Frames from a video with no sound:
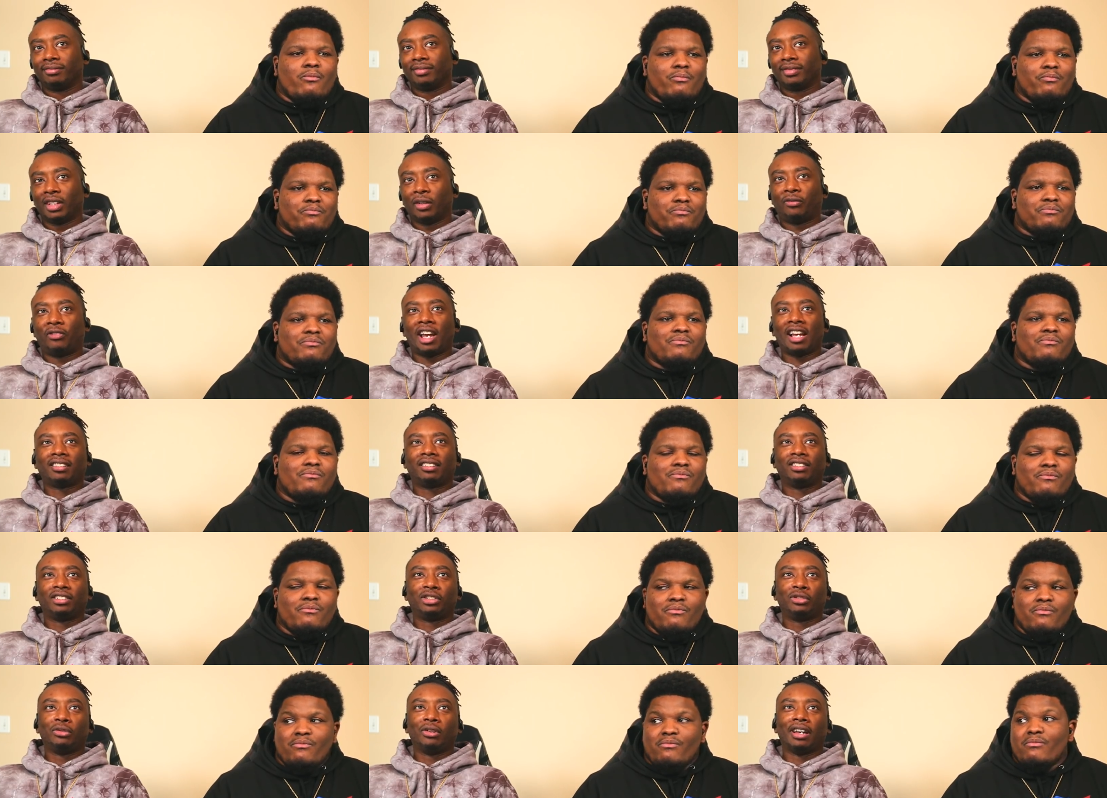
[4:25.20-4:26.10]
Speaker 1: The fact
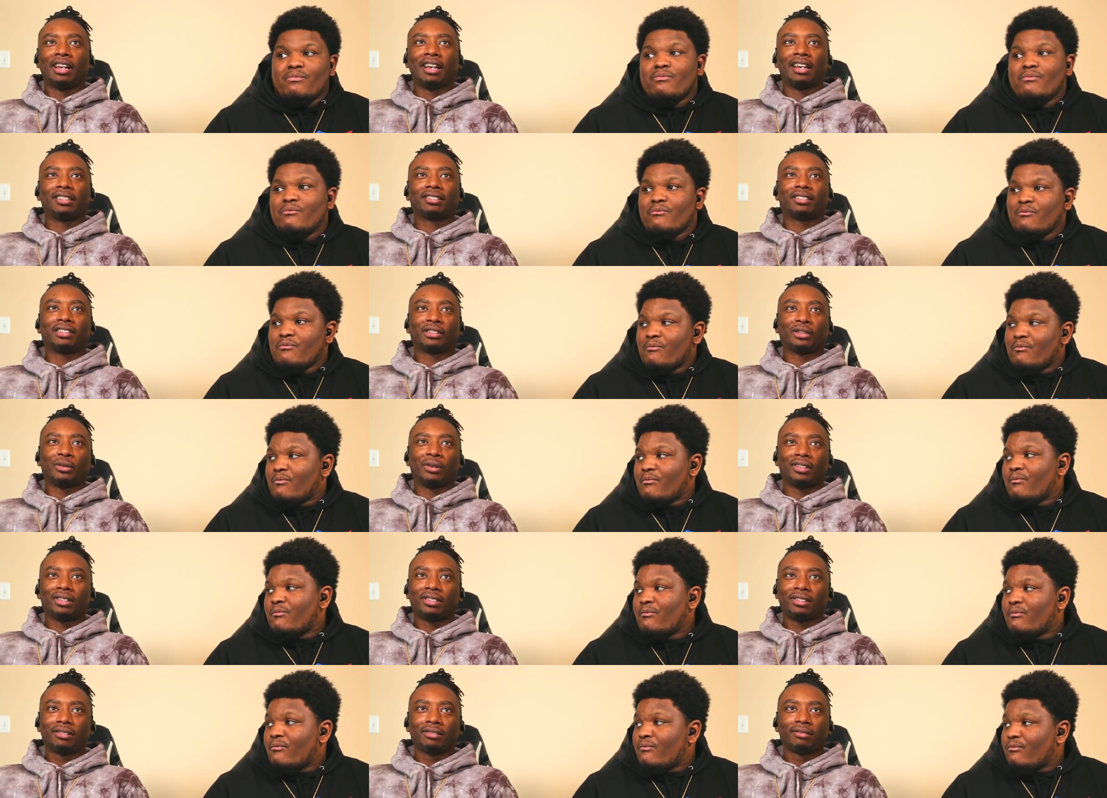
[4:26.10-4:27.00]
that you asked the
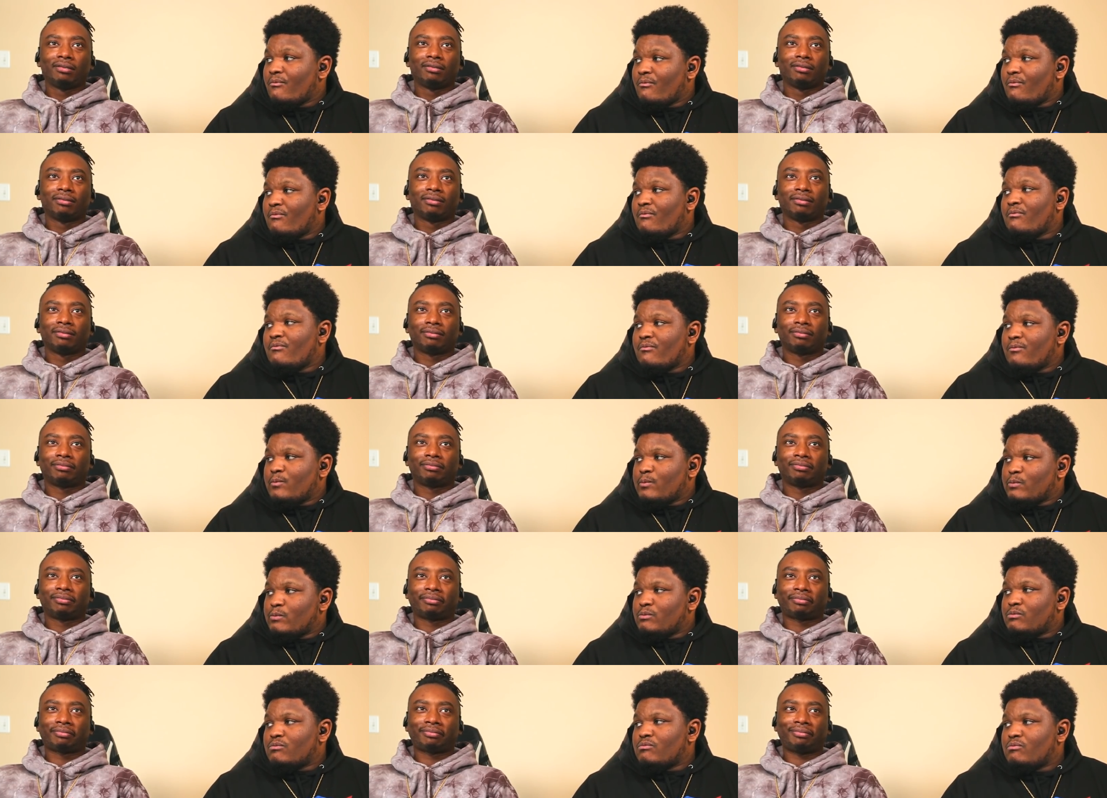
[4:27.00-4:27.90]
question,
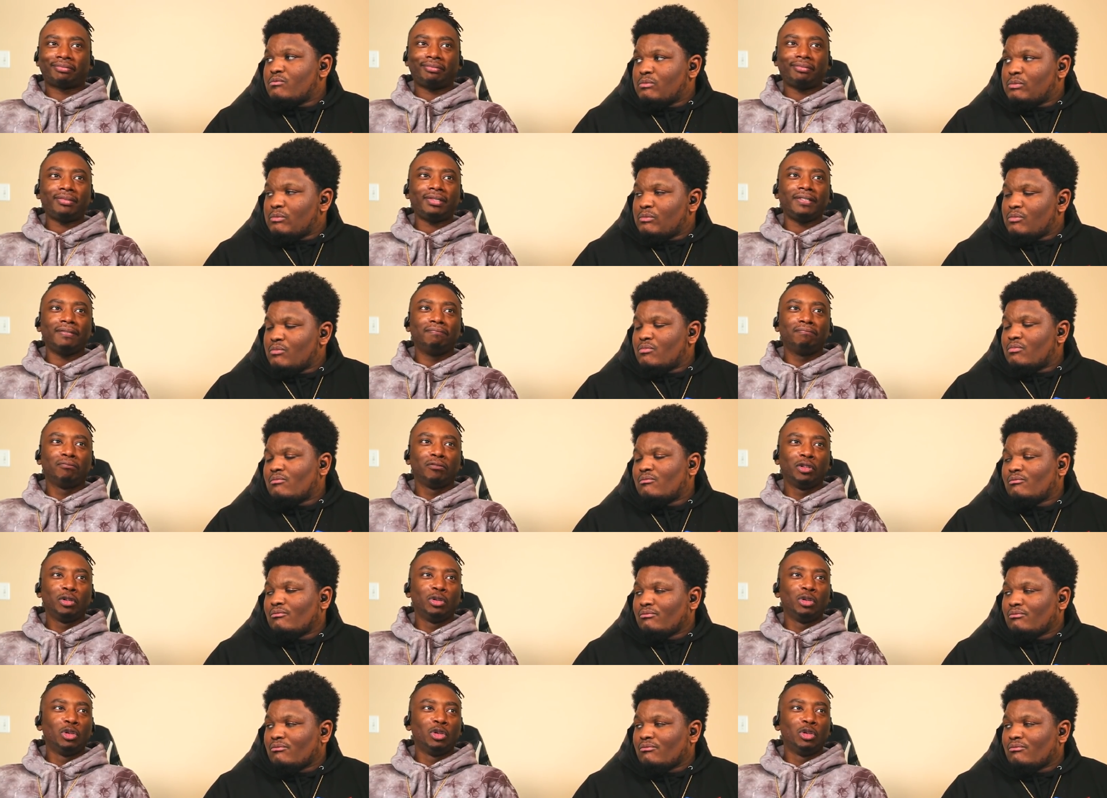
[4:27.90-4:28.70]
you